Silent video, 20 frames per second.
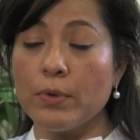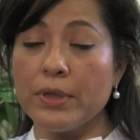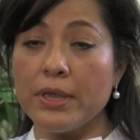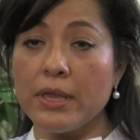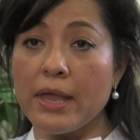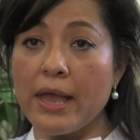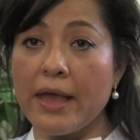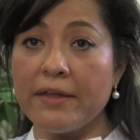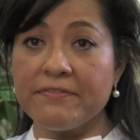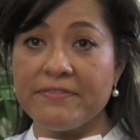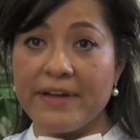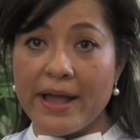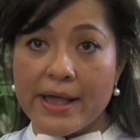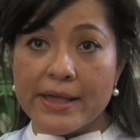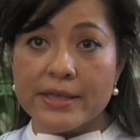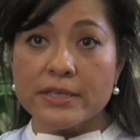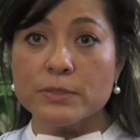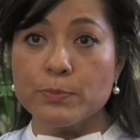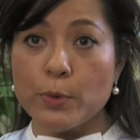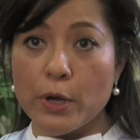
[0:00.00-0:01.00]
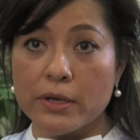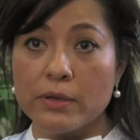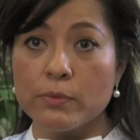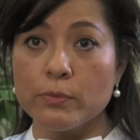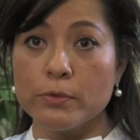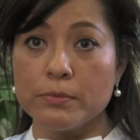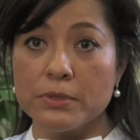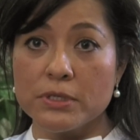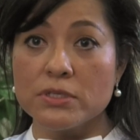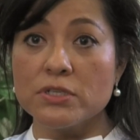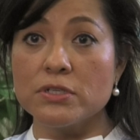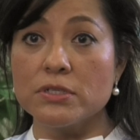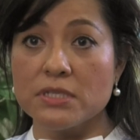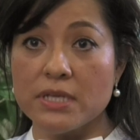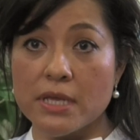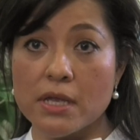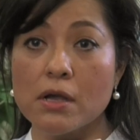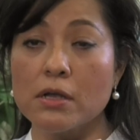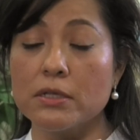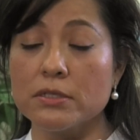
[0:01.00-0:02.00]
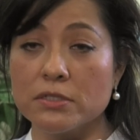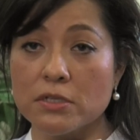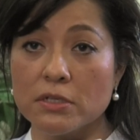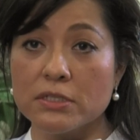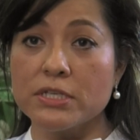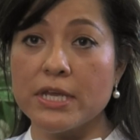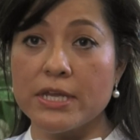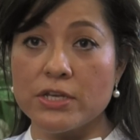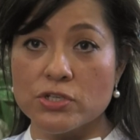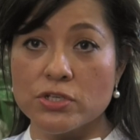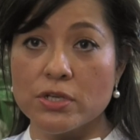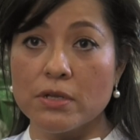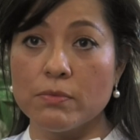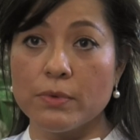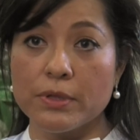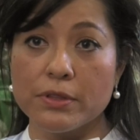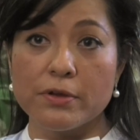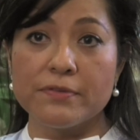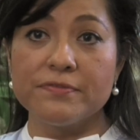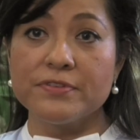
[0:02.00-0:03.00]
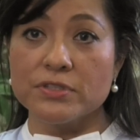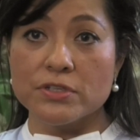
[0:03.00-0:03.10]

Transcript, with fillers: we advise pregnant women to seek consultation with their